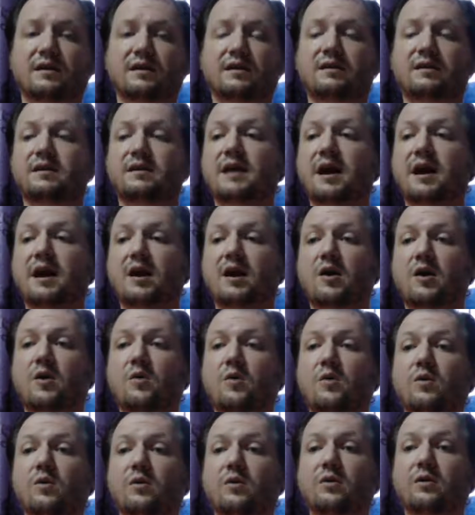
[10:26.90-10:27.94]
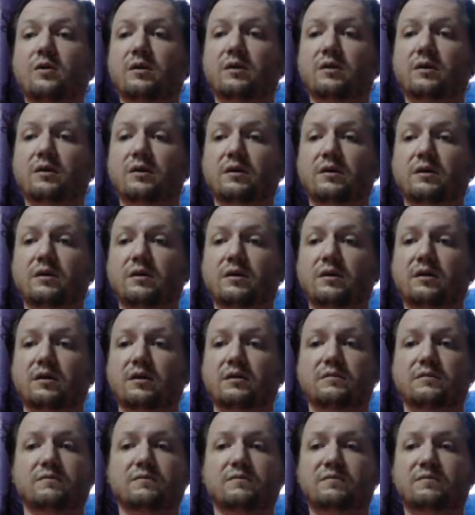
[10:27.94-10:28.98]
Now,
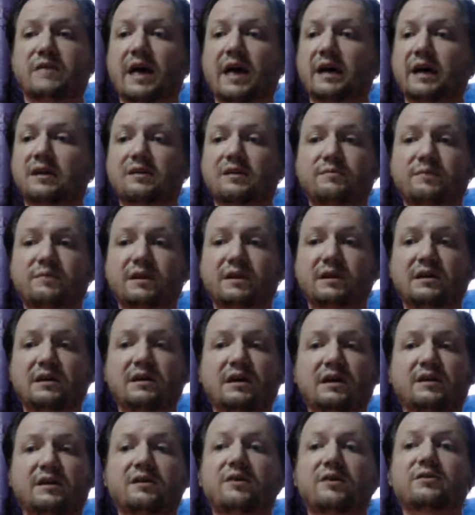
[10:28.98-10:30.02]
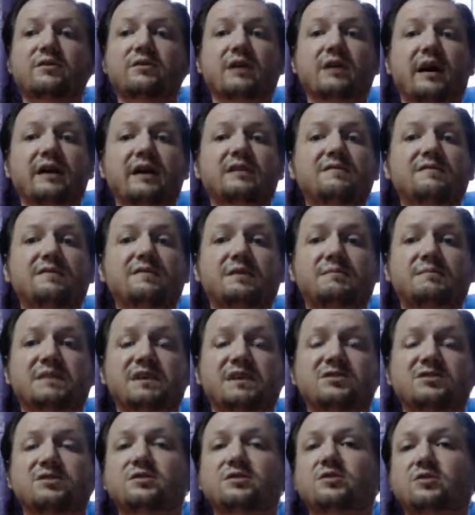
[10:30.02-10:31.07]
that could be another kind of
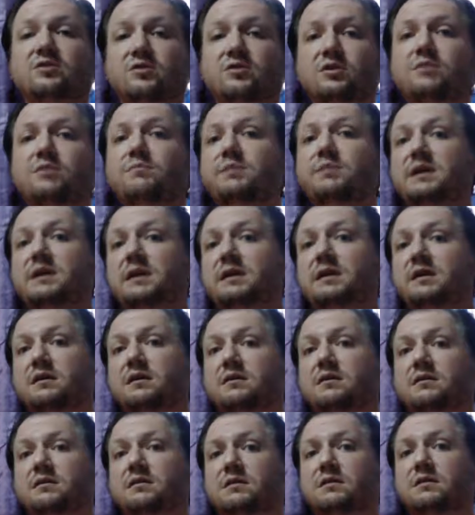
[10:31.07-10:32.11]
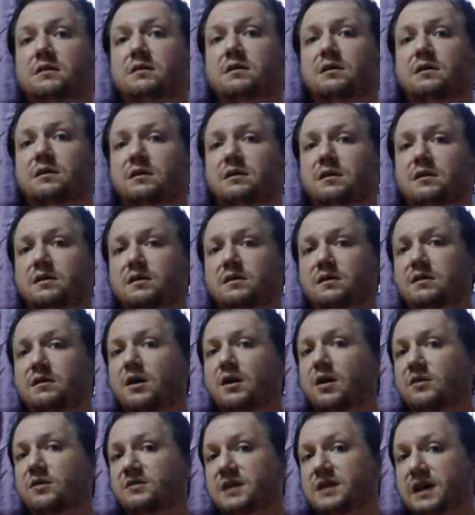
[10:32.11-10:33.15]
temptation, could be
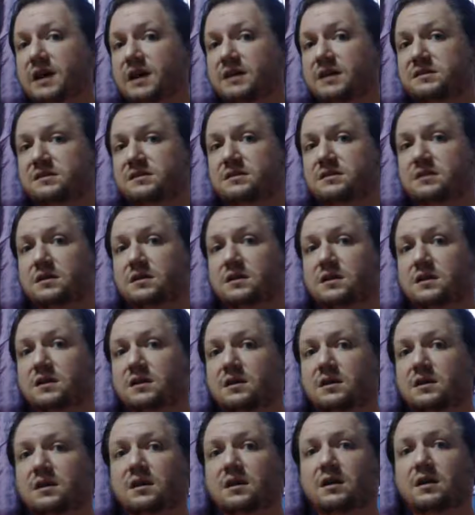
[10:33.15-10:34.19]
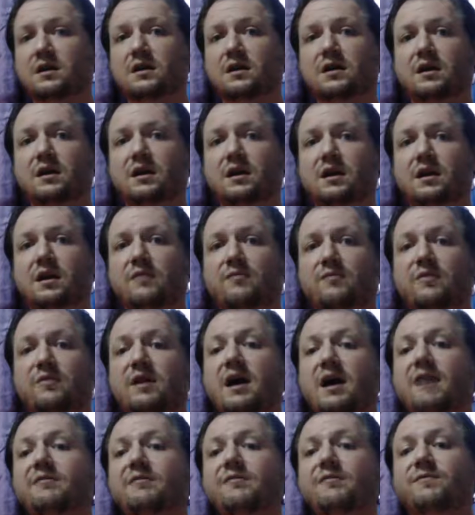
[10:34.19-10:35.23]
our diets. If we
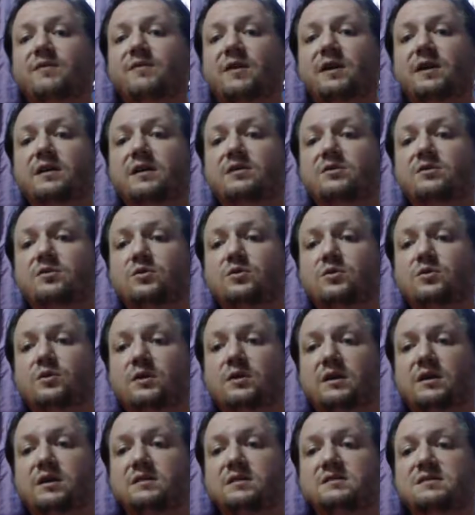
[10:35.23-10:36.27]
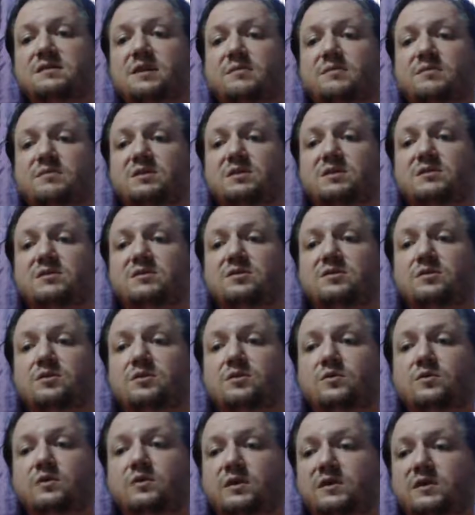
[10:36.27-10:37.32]
have a friend who is tempted
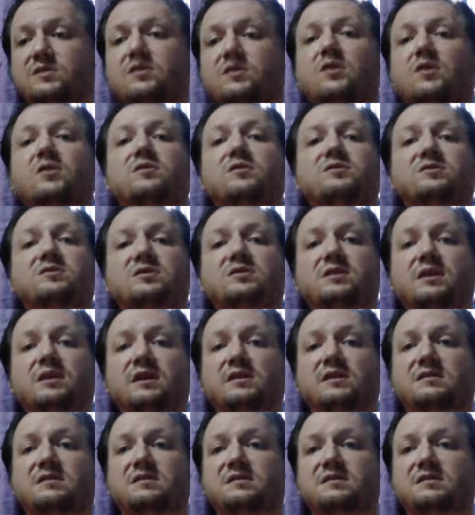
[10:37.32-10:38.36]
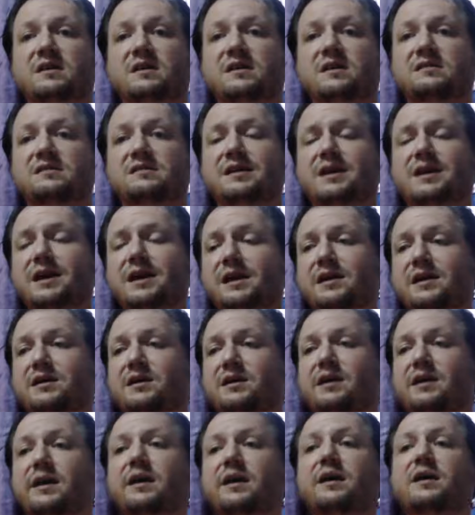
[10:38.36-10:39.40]
to indulge and says, hey,
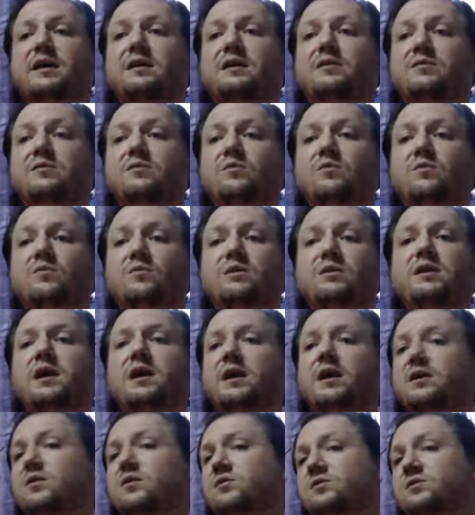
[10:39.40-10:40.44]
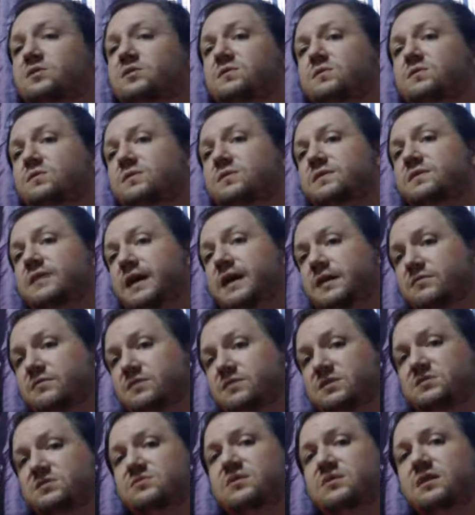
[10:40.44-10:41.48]
can we not go to that
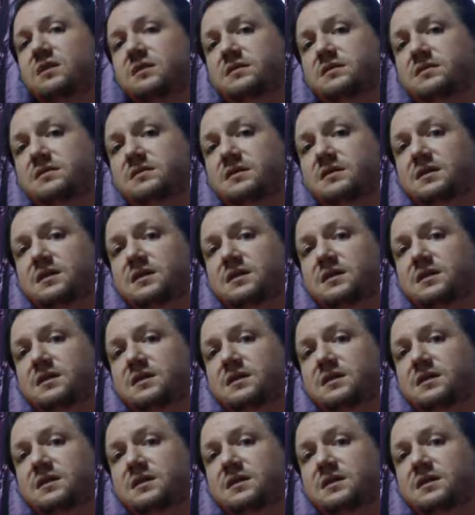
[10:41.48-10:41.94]
restaurant?